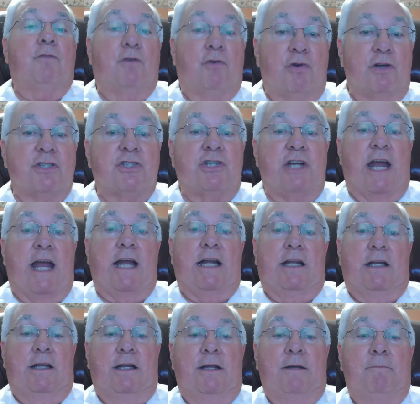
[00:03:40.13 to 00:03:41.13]

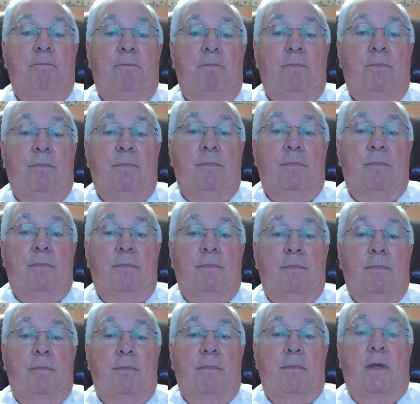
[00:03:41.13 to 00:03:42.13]
Christianity,
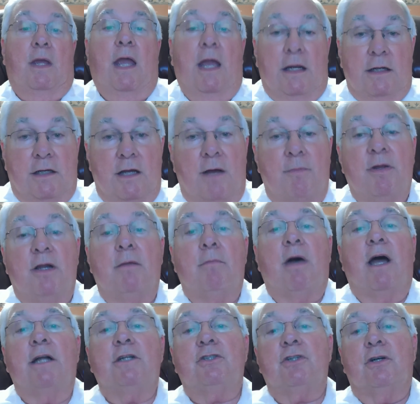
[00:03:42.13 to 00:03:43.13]
and come into
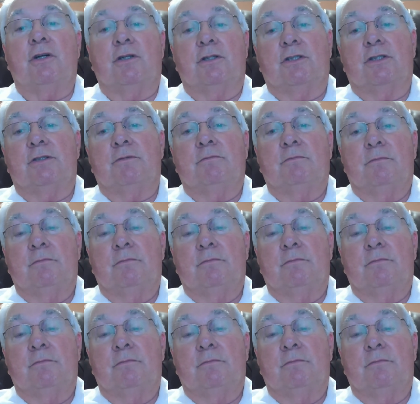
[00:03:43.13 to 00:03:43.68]
my church.